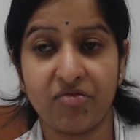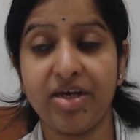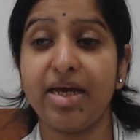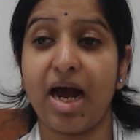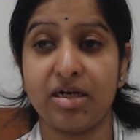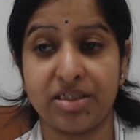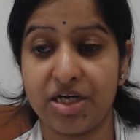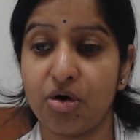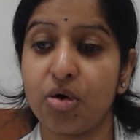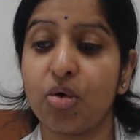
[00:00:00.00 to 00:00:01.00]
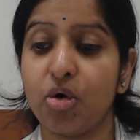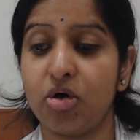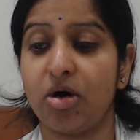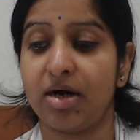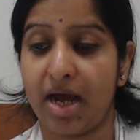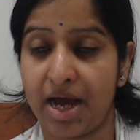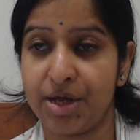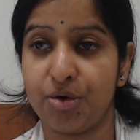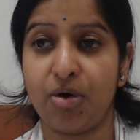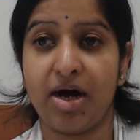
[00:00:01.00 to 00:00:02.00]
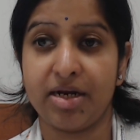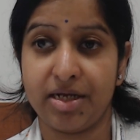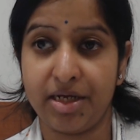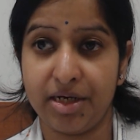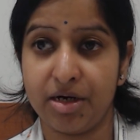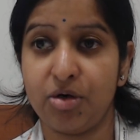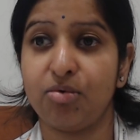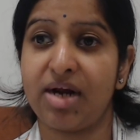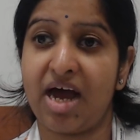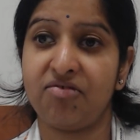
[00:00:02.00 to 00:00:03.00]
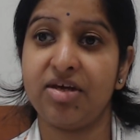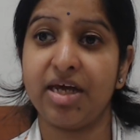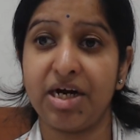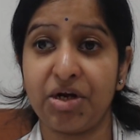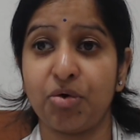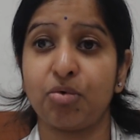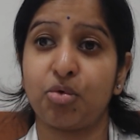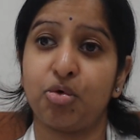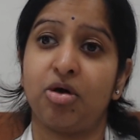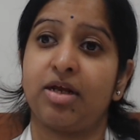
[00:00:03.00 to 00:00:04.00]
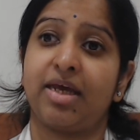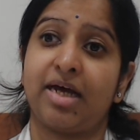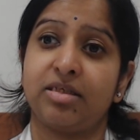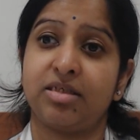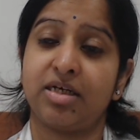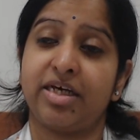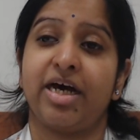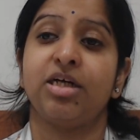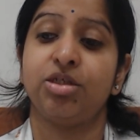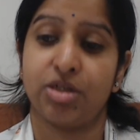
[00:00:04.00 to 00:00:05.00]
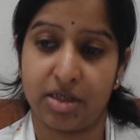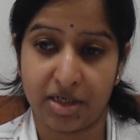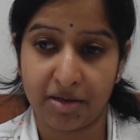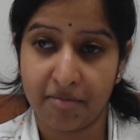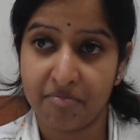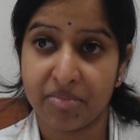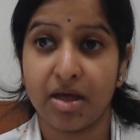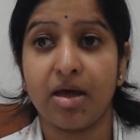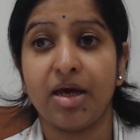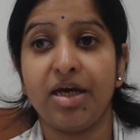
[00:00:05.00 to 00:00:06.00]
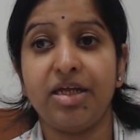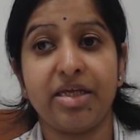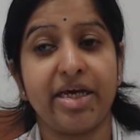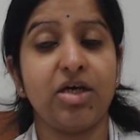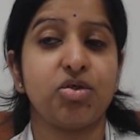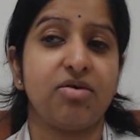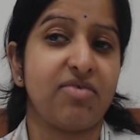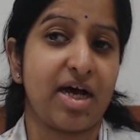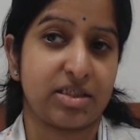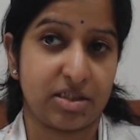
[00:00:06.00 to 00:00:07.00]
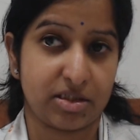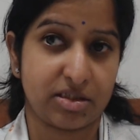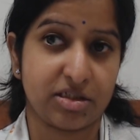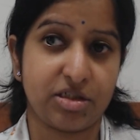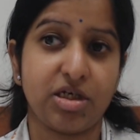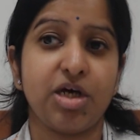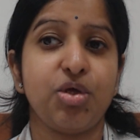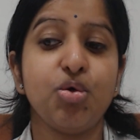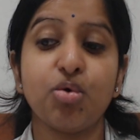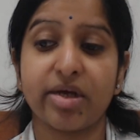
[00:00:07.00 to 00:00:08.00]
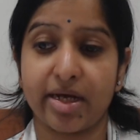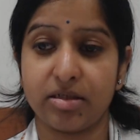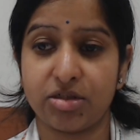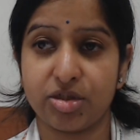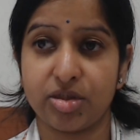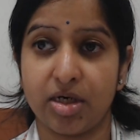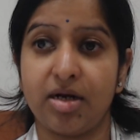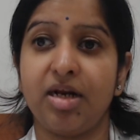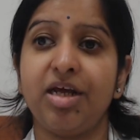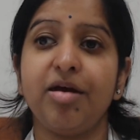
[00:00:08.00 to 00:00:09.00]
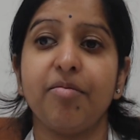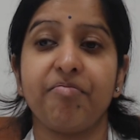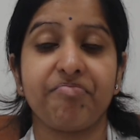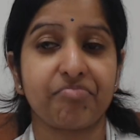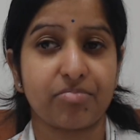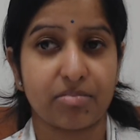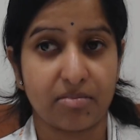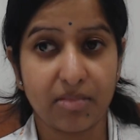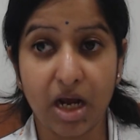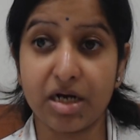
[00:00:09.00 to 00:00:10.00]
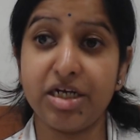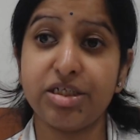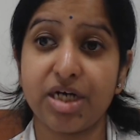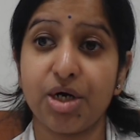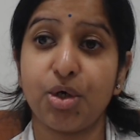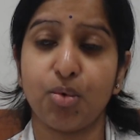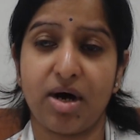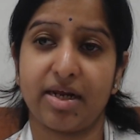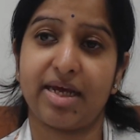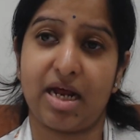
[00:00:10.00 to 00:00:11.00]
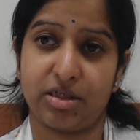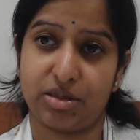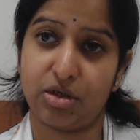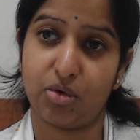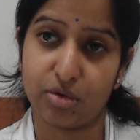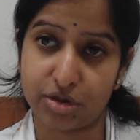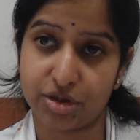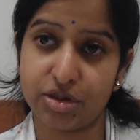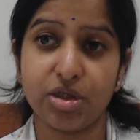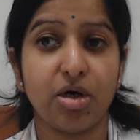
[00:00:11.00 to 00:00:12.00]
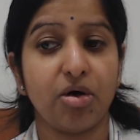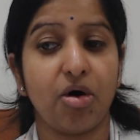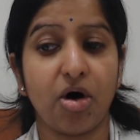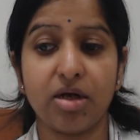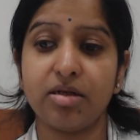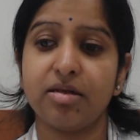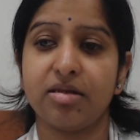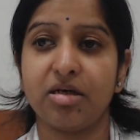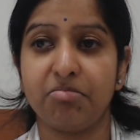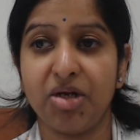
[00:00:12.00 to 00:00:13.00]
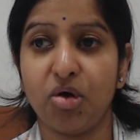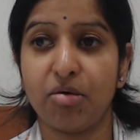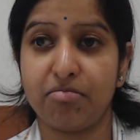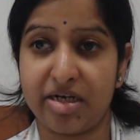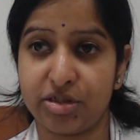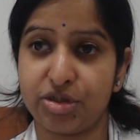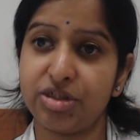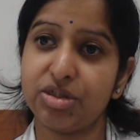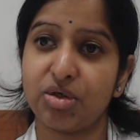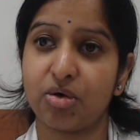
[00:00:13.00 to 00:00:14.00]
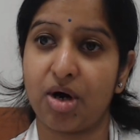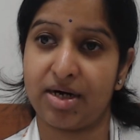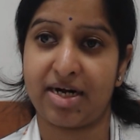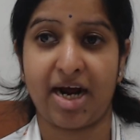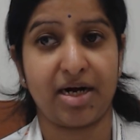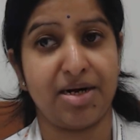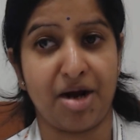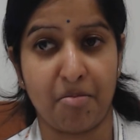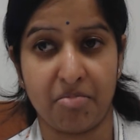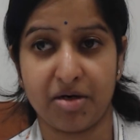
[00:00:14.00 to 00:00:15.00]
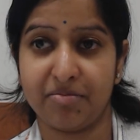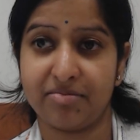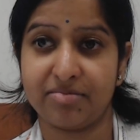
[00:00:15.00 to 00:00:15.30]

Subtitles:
we at ZenOnco.io are here to navigate you through your cancer care journey. In case of assistance, you can surely reach out to our cancer coaches on the below mentioned contact number.